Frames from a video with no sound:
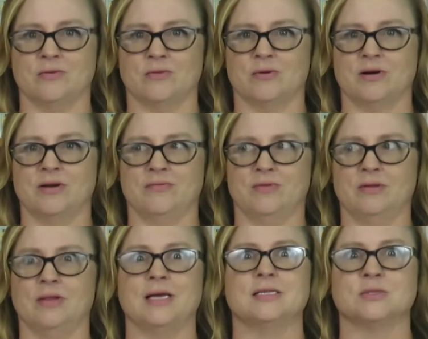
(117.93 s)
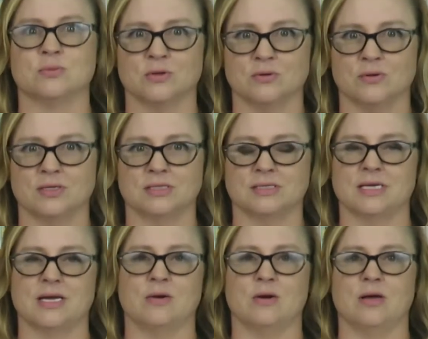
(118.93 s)
or if the lights were going to
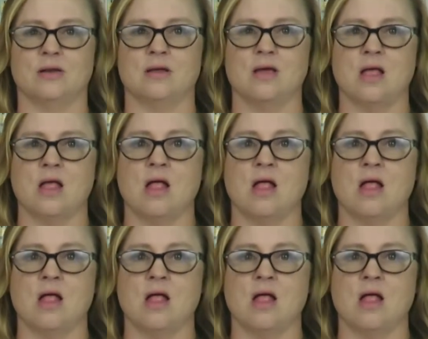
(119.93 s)
stay on.